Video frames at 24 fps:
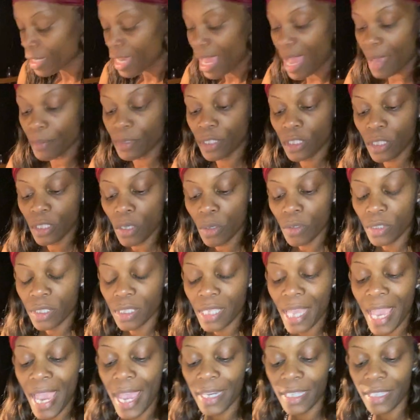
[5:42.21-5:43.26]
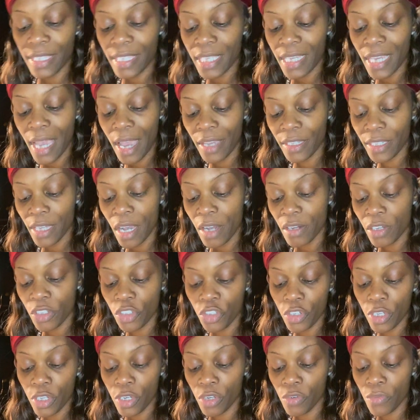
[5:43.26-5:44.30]
I'm so sad to see our younger
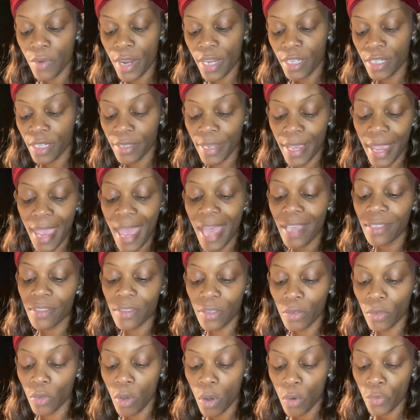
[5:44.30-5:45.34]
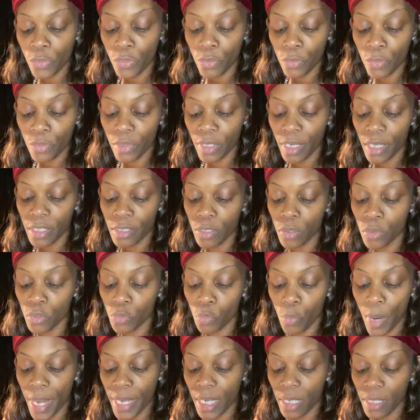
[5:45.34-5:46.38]
generation that has to go through this, who's
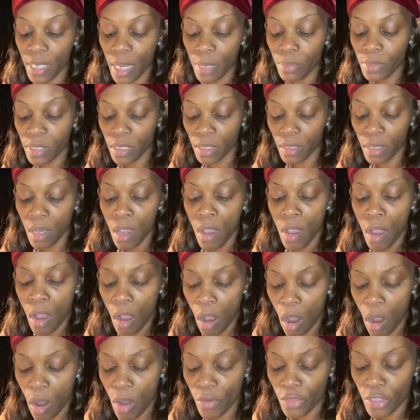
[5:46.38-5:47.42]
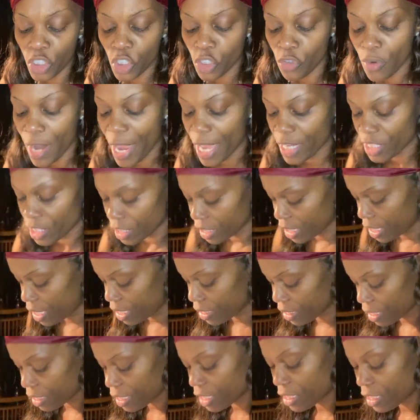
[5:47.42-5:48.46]
waking up to all the
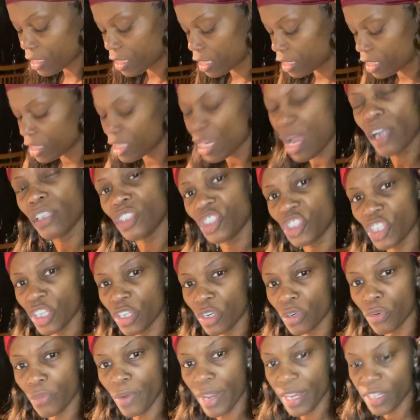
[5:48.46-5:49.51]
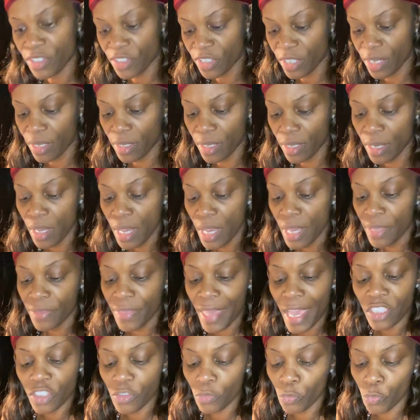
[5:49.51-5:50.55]
tragedies. And it's the young generation
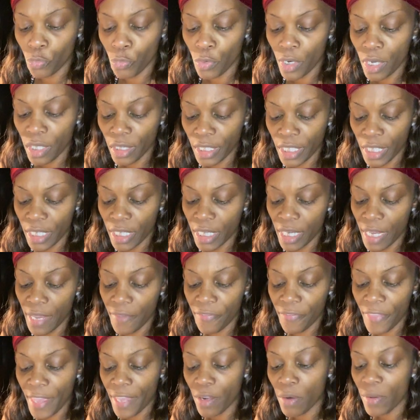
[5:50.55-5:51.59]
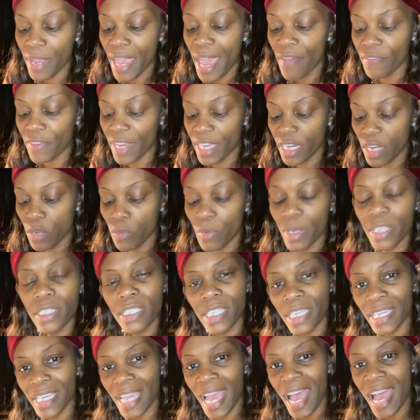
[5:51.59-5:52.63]
that's really, if they don't have anyone
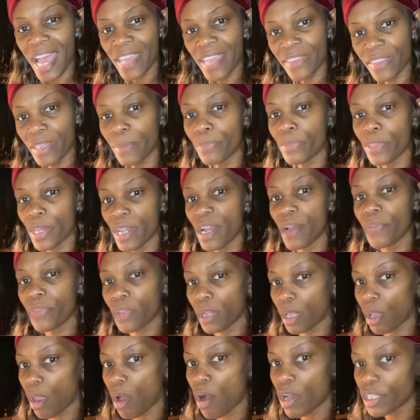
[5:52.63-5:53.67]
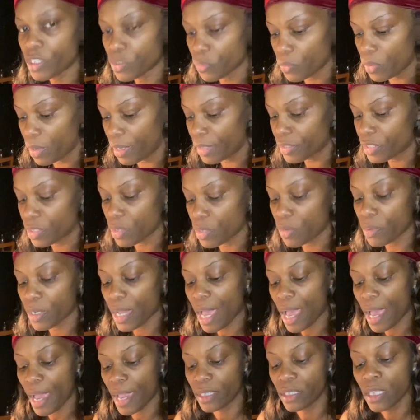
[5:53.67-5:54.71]
to guide them, they're the lost ones. So
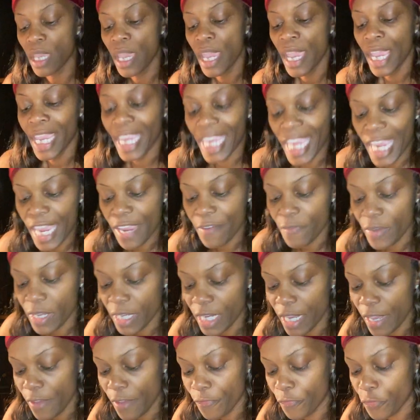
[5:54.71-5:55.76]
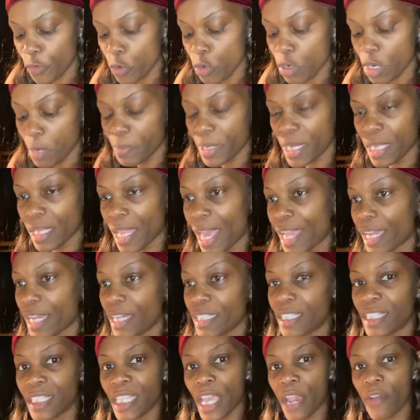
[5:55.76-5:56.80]
guys, even if you can be like
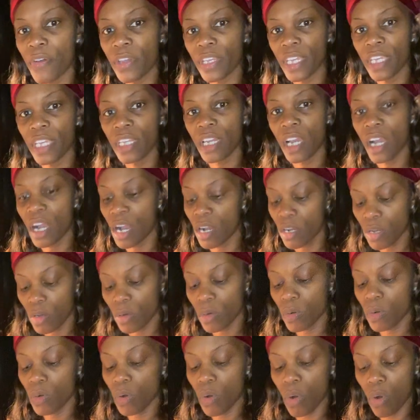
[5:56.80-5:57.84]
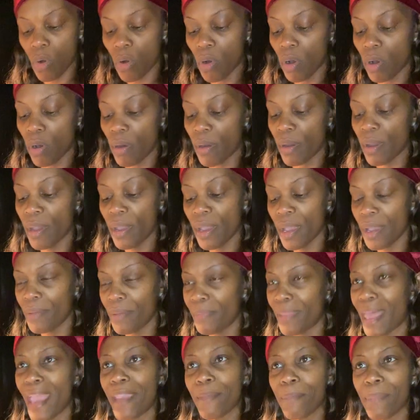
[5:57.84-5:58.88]
a surrogate uncle, or
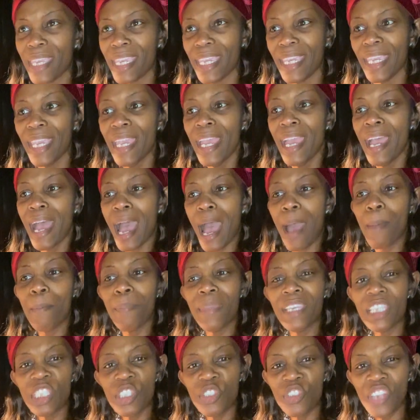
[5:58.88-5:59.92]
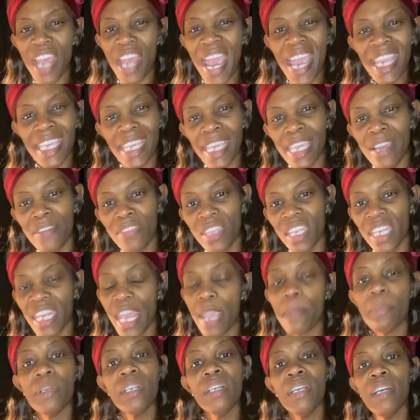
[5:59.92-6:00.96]
like me, I'm Miss Jackie of the
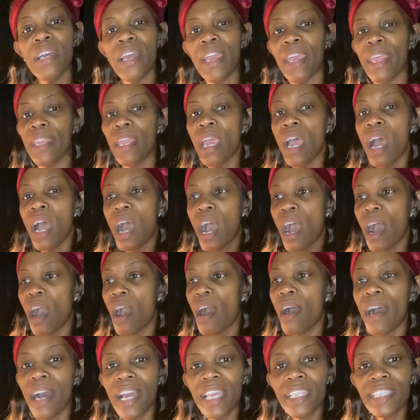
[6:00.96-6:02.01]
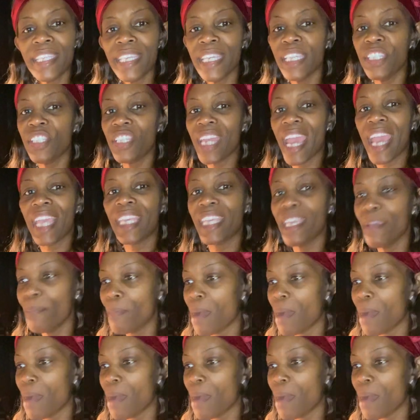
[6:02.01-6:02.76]
neighborhood, Auntie Jackie,